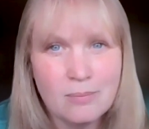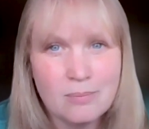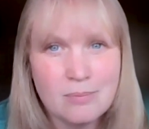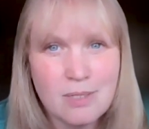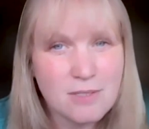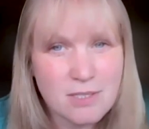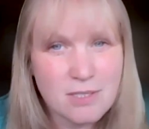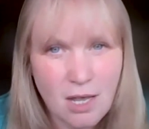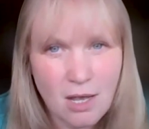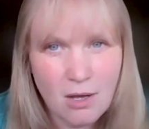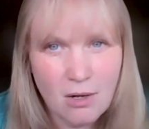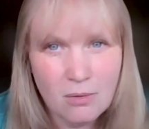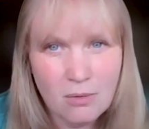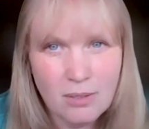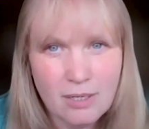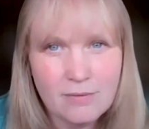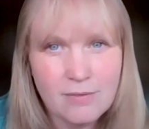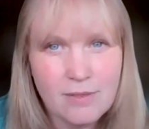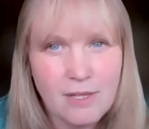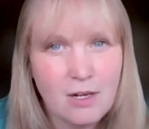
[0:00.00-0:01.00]
And if
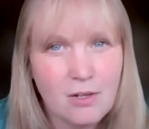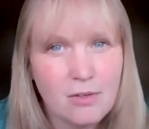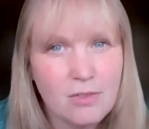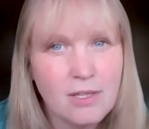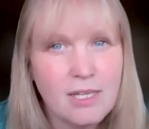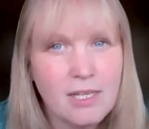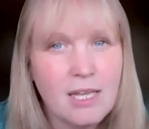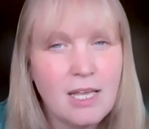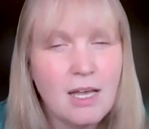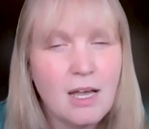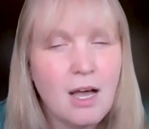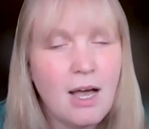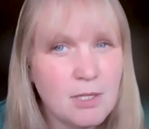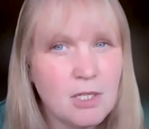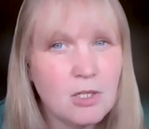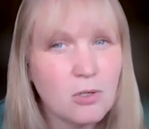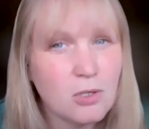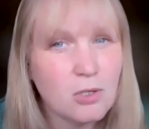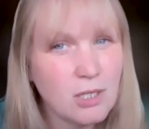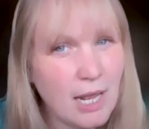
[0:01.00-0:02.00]
so, if they are the
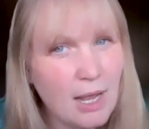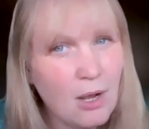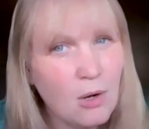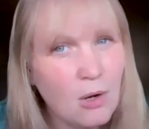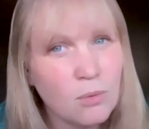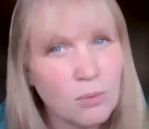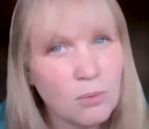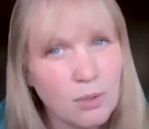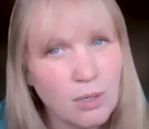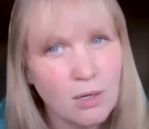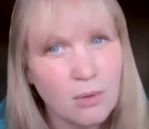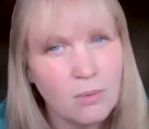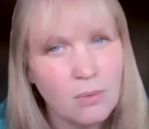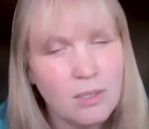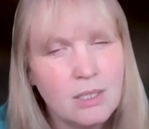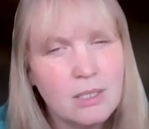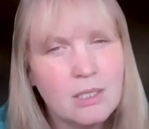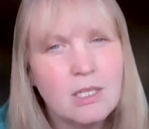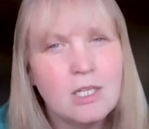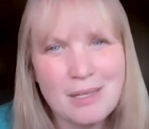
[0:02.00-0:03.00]
type that you're going to
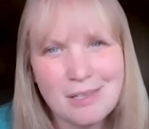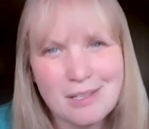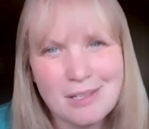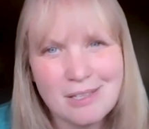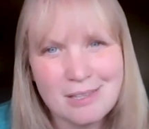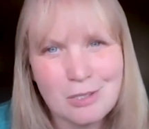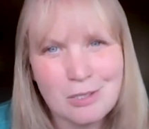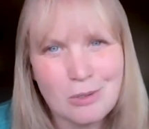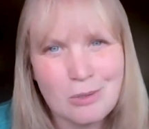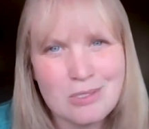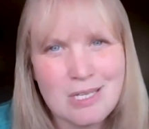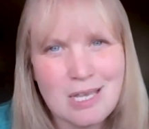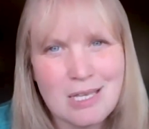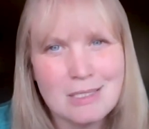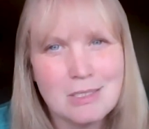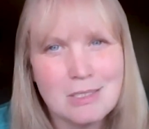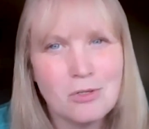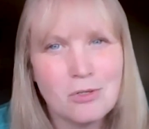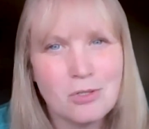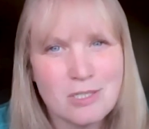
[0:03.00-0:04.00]
outgrow, you may look at those
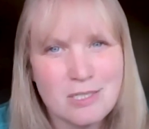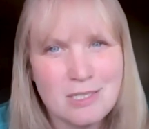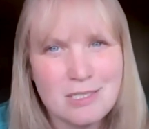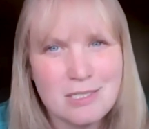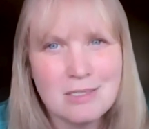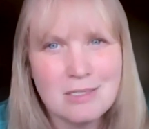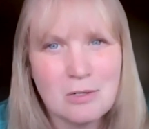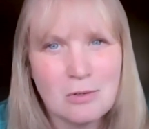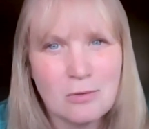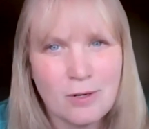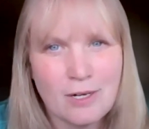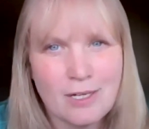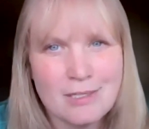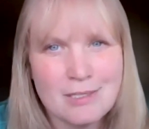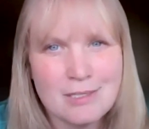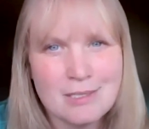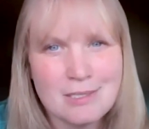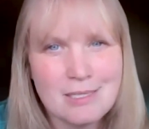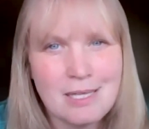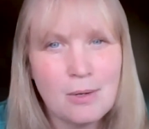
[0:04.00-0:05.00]
as your seasonal
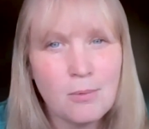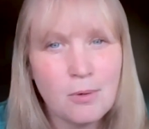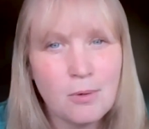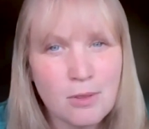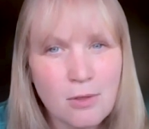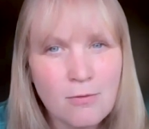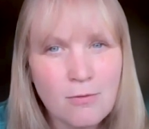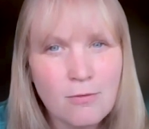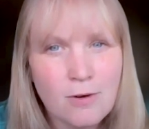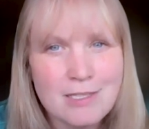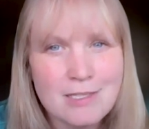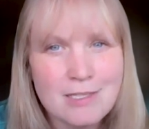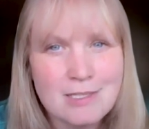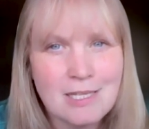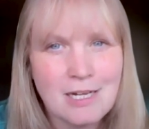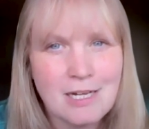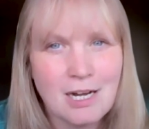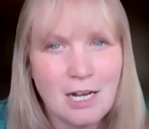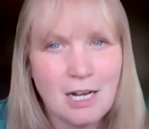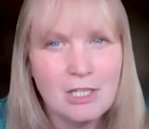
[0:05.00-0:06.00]
friends. They were the
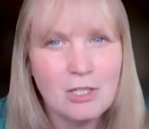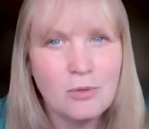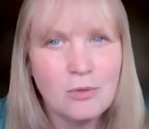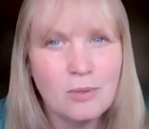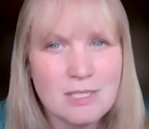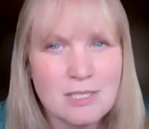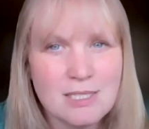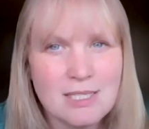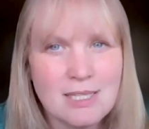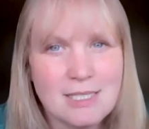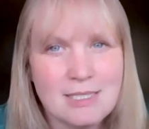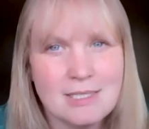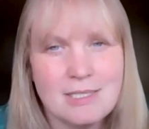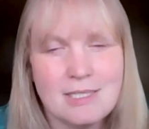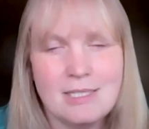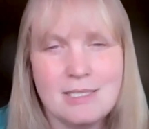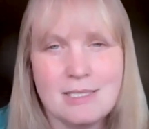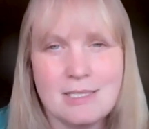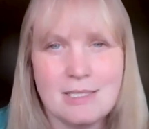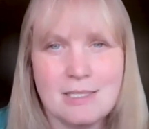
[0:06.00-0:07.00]
friends that got you into this
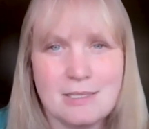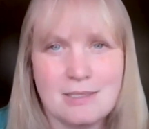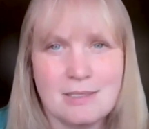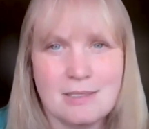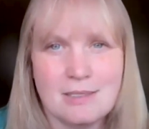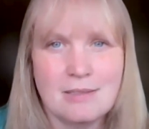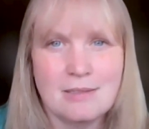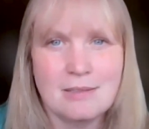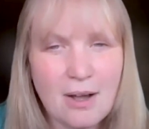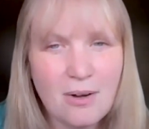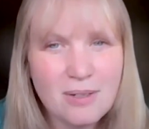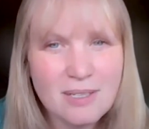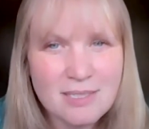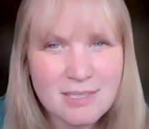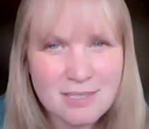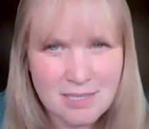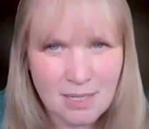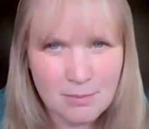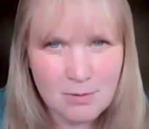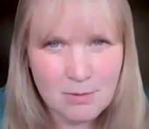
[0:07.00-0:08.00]
season. Now
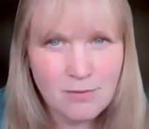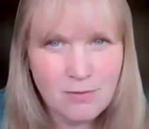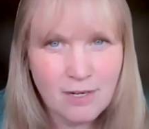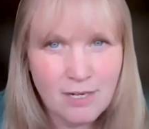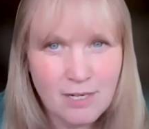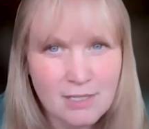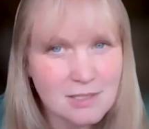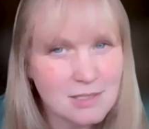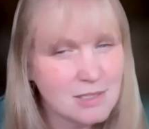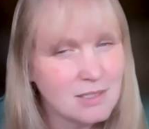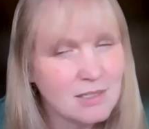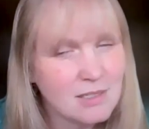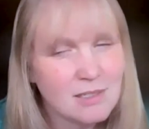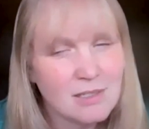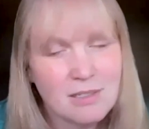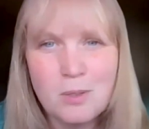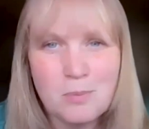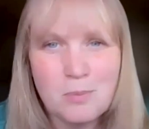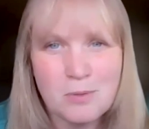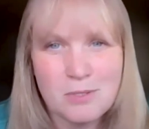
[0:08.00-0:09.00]
it's time to find
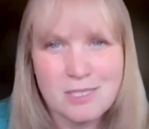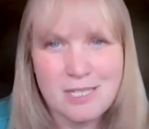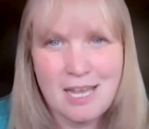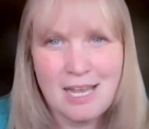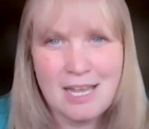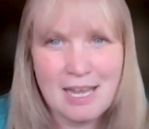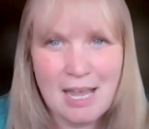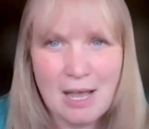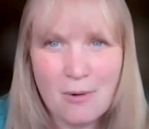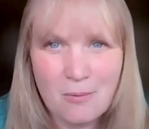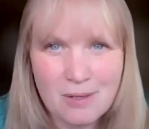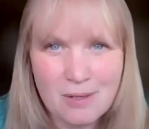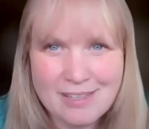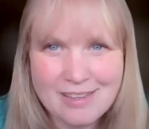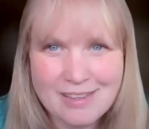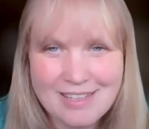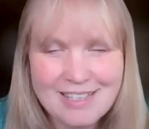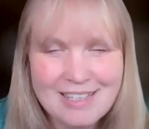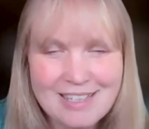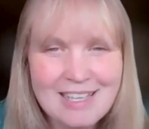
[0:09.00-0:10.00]
new people to hang out
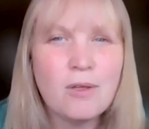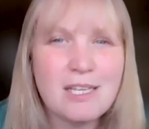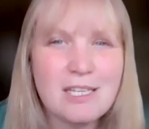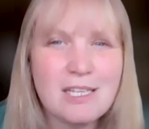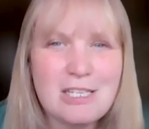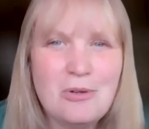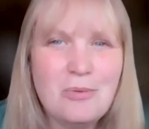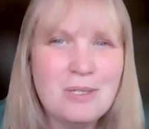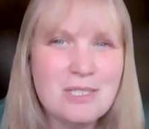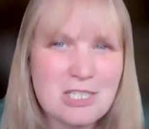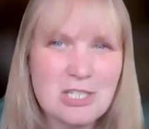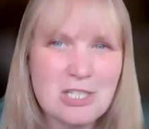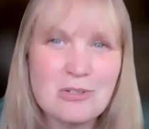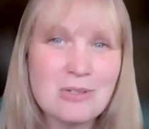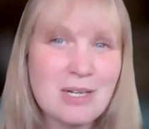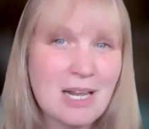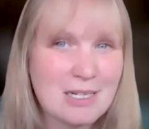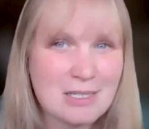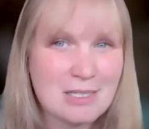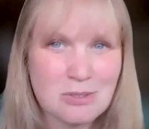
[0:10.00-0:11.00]
with that will get you
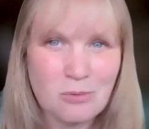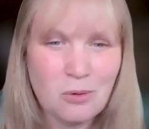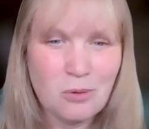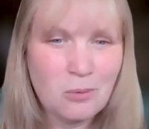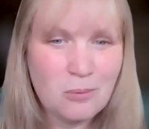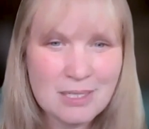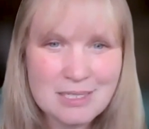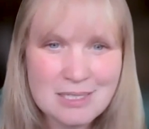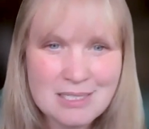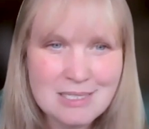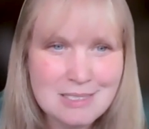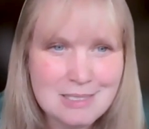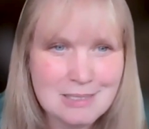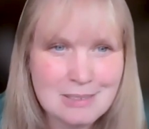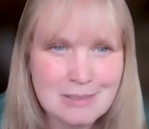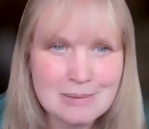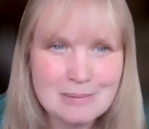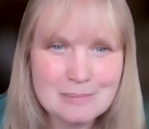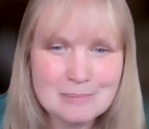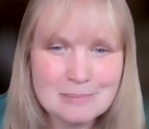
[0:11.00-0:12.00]
into your next growing
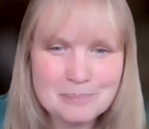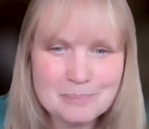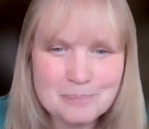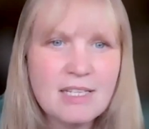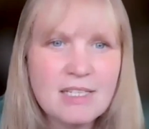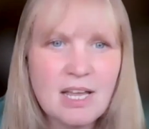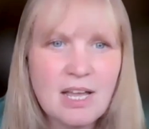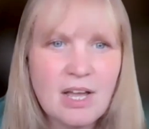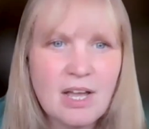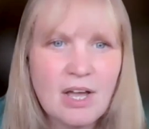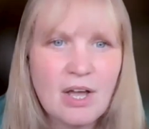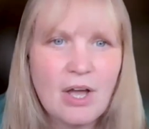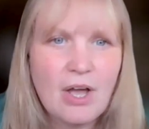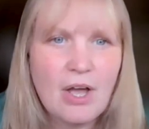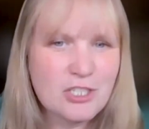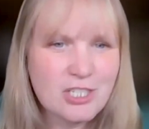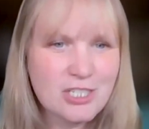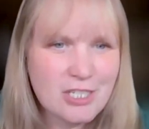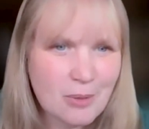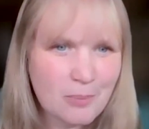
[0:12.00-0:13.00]
season. And then
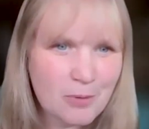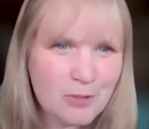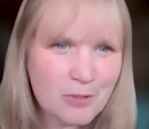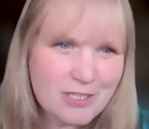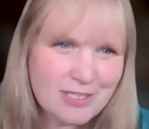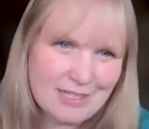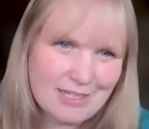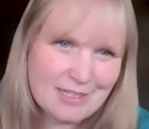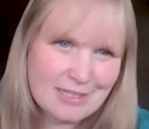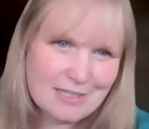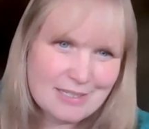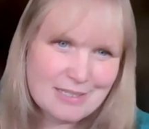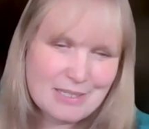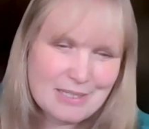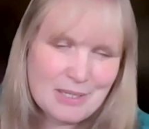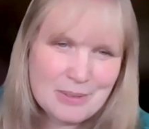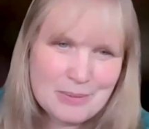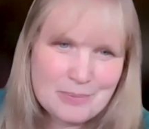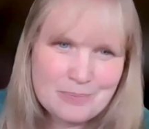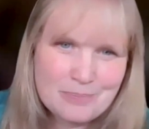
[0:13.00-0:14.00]
question number
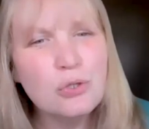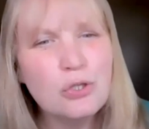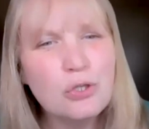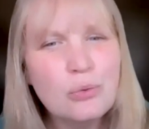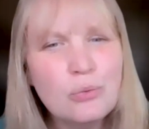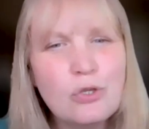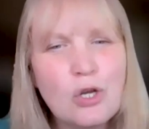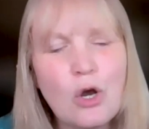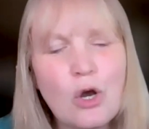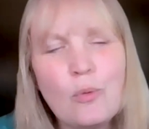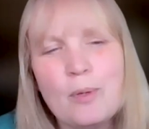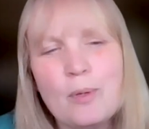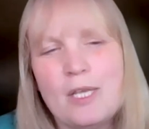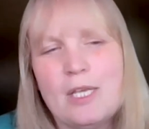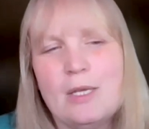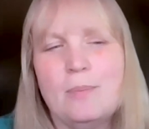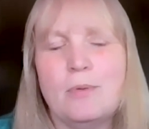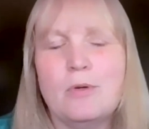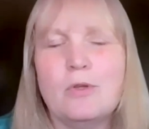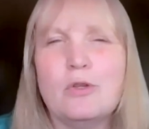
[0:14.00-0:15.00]
6, do you know
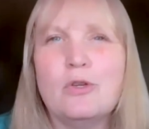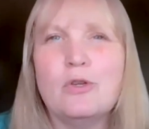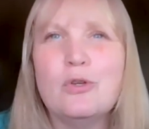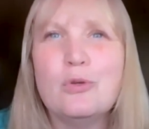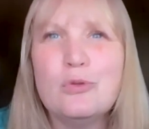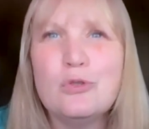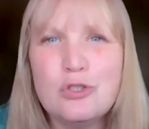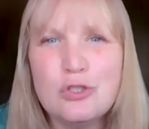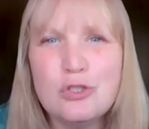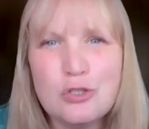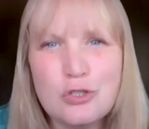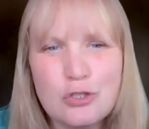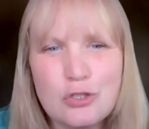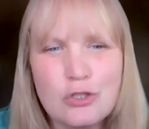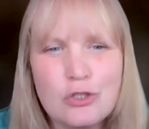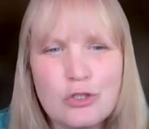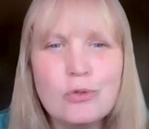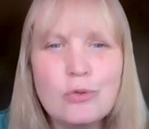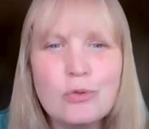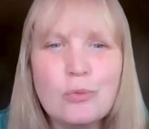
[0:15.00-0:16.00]
people who
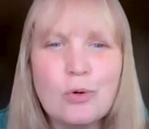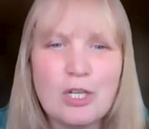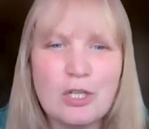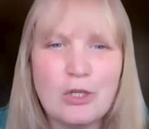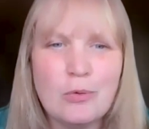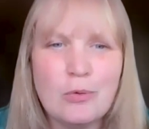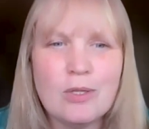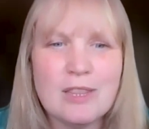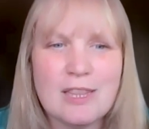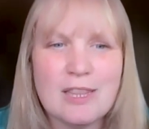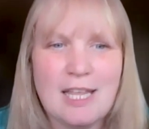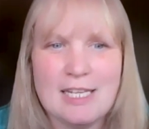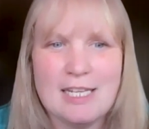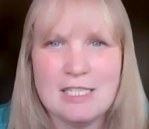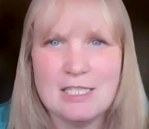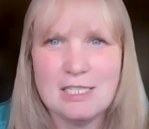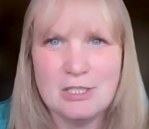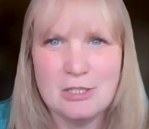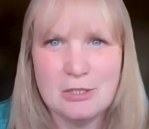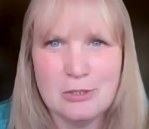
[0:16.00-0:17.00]
do what you would
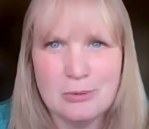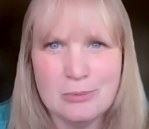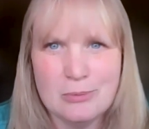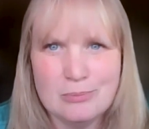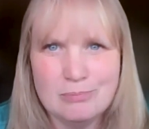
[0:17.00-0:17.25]
like to do?